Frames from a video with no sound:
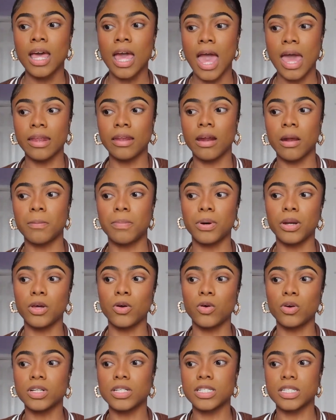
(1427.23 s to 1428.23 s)
and then I'm putting
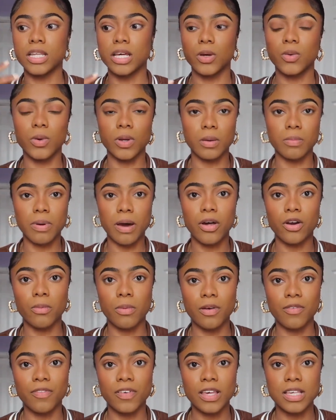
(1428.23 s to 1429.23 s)
all this liquid and powder on
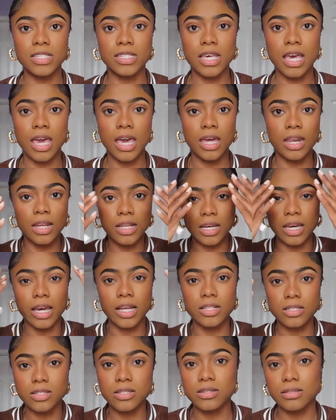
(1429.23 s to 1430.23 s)
my face and it
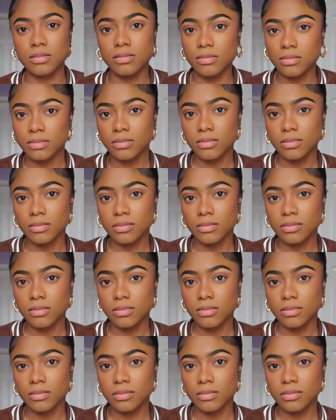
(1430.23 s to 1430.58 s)
gets,